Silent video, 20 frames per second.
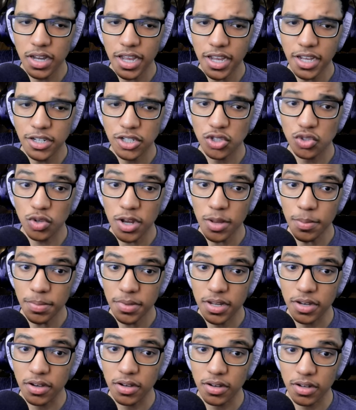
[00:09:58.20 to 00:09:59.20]
They
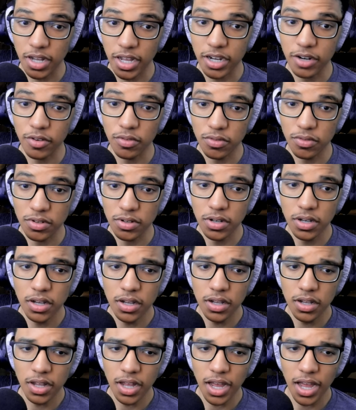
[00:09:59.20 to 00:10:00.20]
tripping. Like,
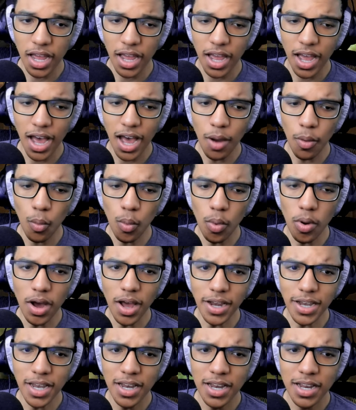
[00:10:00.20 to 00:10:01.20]
how,
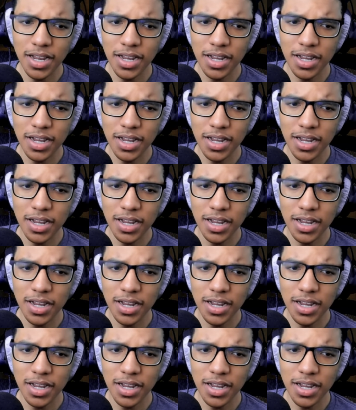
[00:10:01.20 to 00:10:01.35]
what?